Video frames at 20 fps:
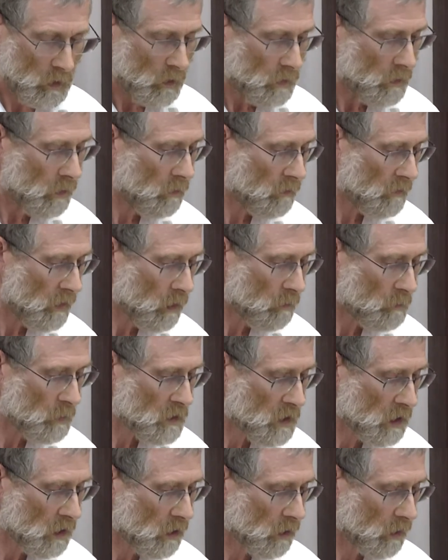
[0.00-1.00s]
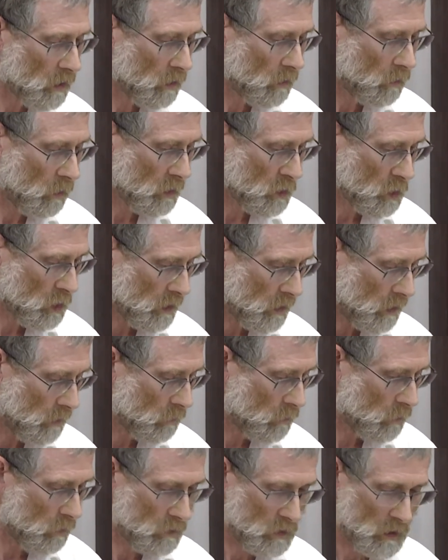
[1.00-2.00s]
Now, this particular one that I'm
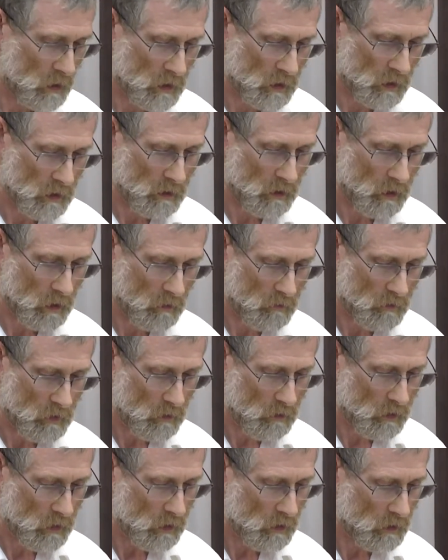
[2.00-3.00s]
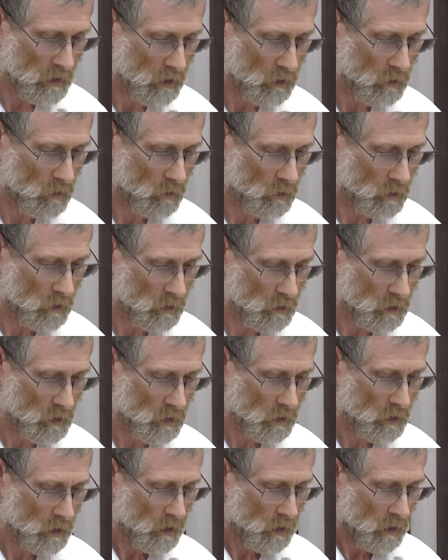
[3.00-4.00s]
quoting here is very inaccurate
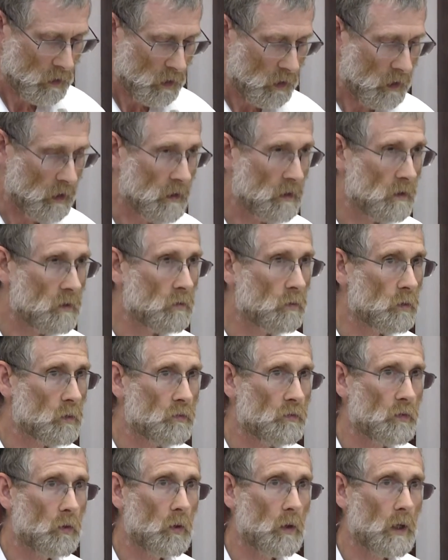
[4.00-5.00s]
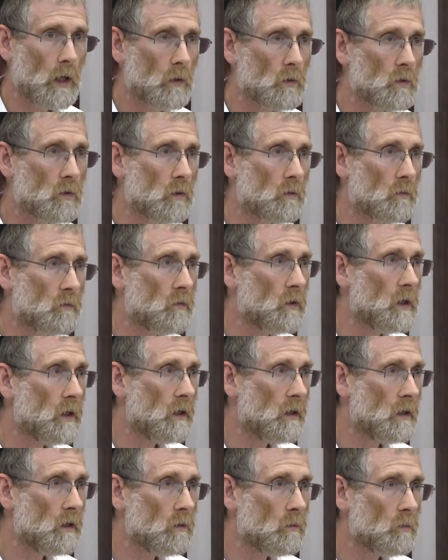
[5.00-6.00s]
and would fall out of
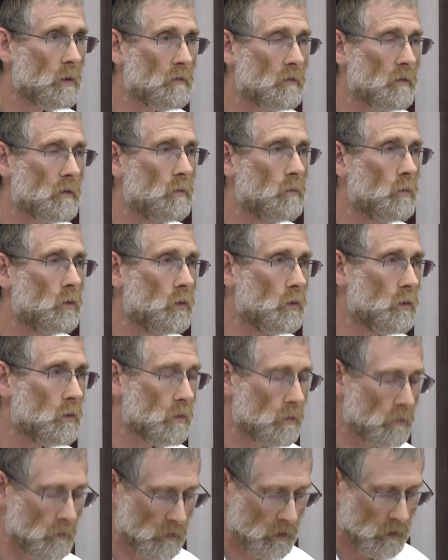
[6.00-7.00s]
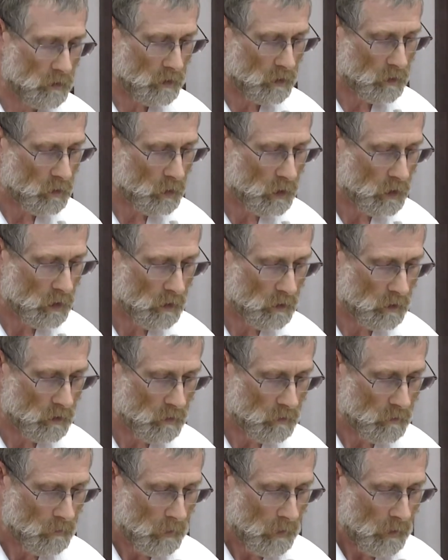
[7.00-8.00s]
line with the moon very
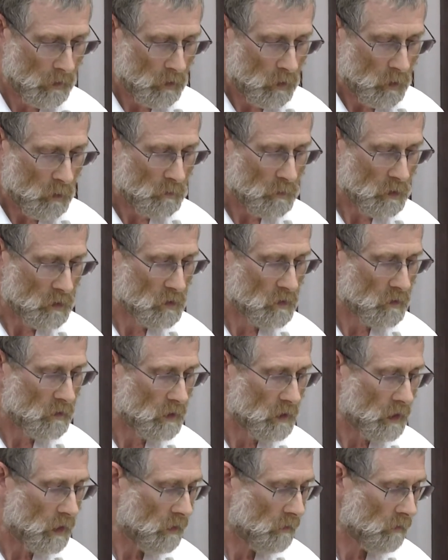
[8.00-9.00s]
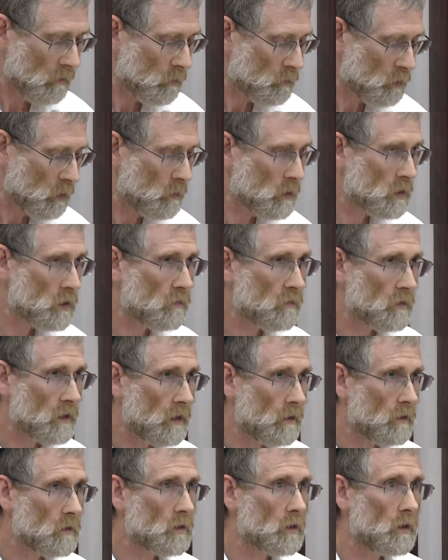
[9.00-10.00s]
quickly. But the other primitive
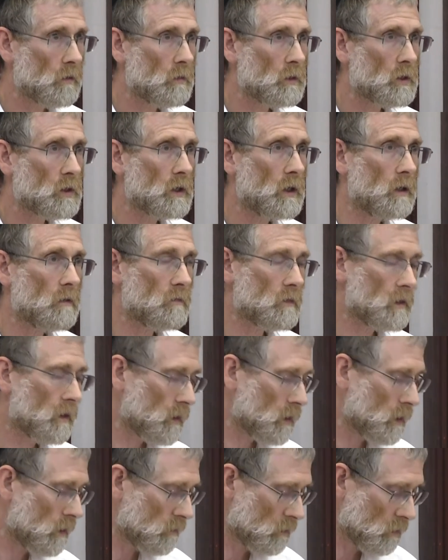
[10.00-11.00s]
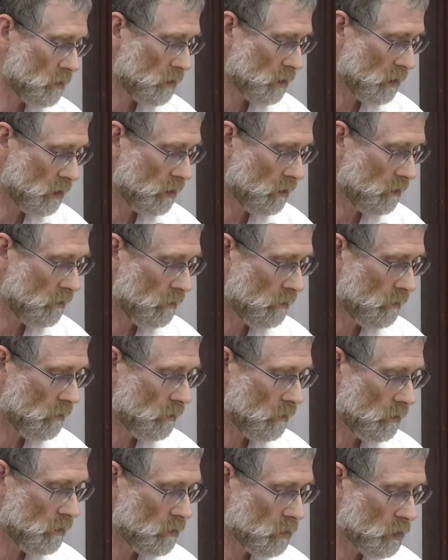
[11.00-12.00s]
calendar, which I've discovered in
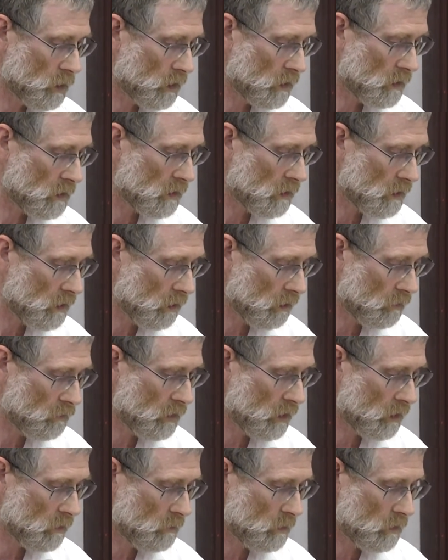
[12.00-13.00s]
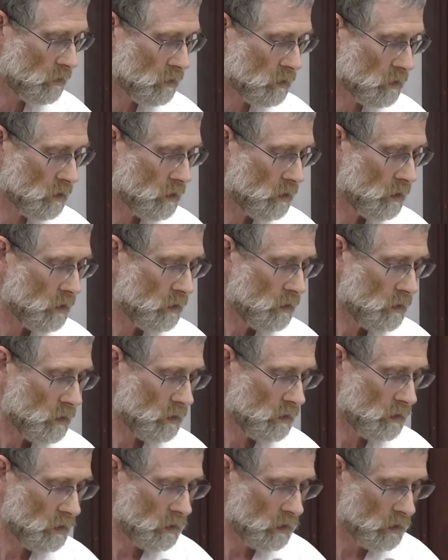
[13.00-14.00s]
the JTS fragment,
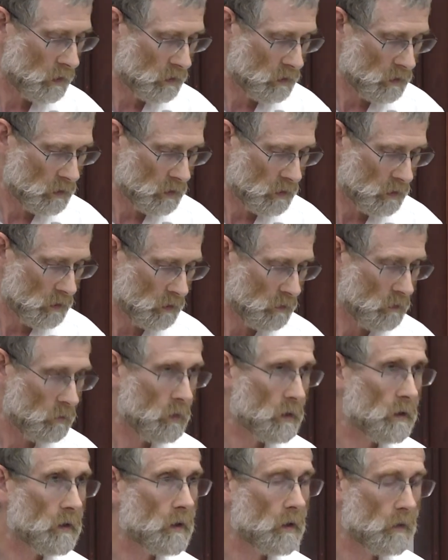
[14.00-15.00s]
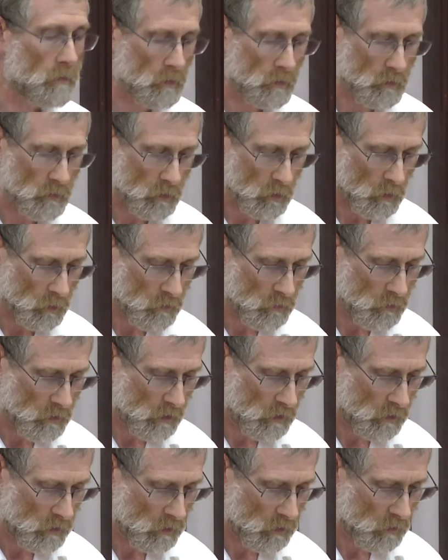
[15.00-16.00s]
NEA
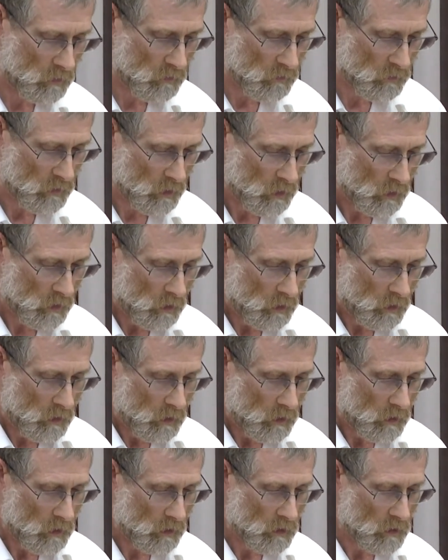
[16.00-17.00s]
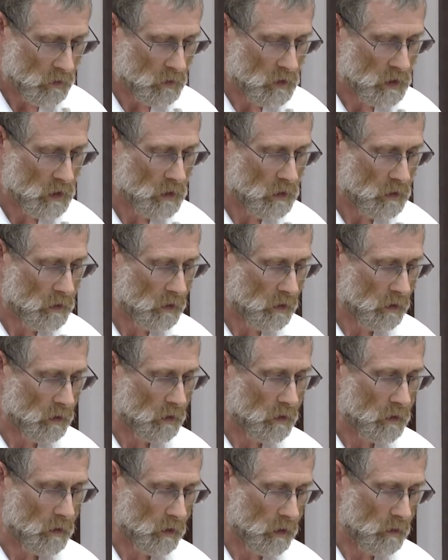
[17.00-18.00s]
1745, contains
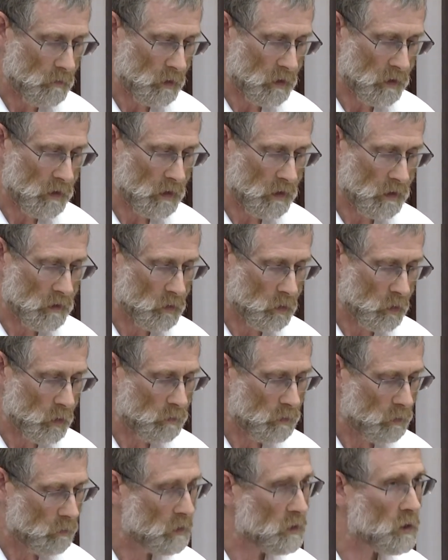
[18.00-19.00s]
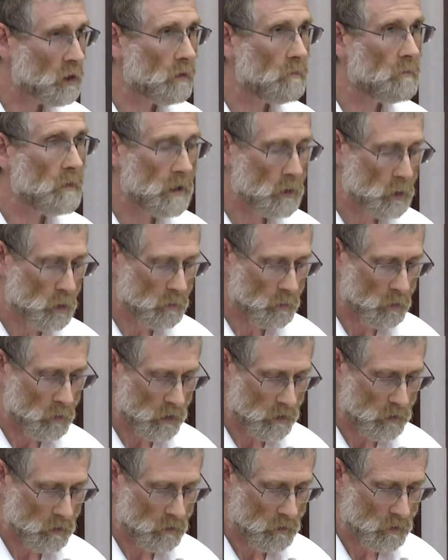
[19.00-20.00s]
a similar cycle, but which is much more
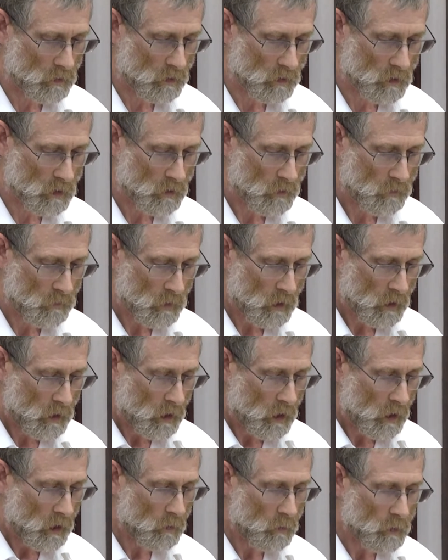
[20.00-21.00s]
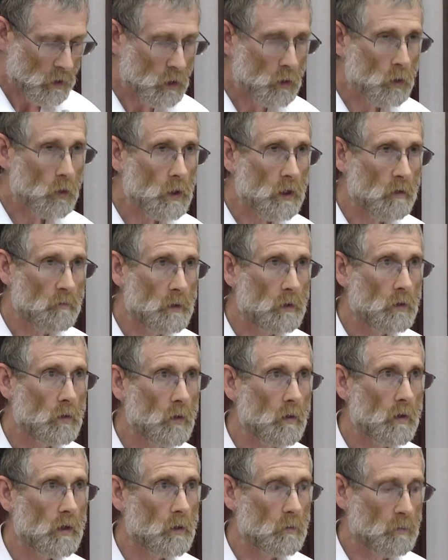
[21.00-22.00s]
accurate, and which could have been
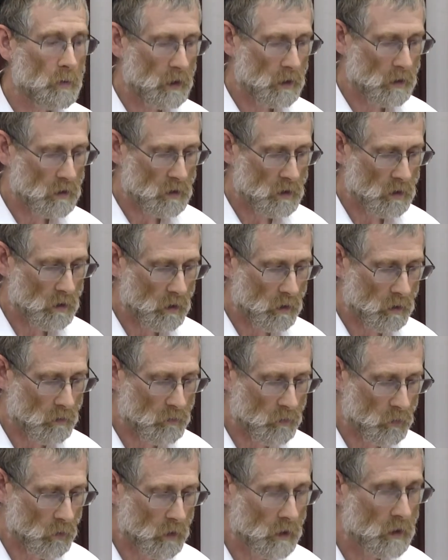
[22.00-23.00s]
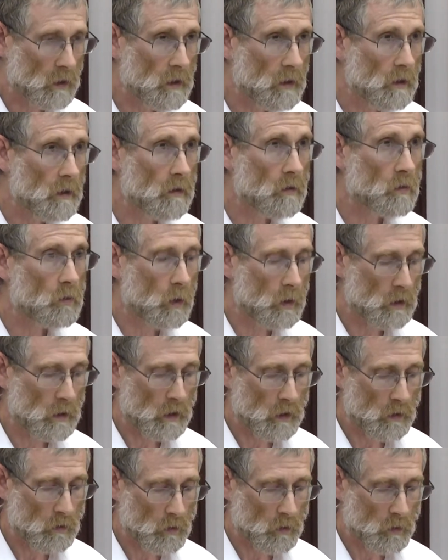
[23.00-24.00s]
used in practice for at least
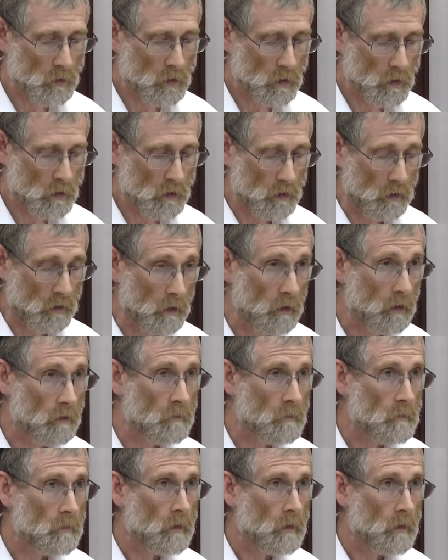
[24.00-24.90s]
100 years.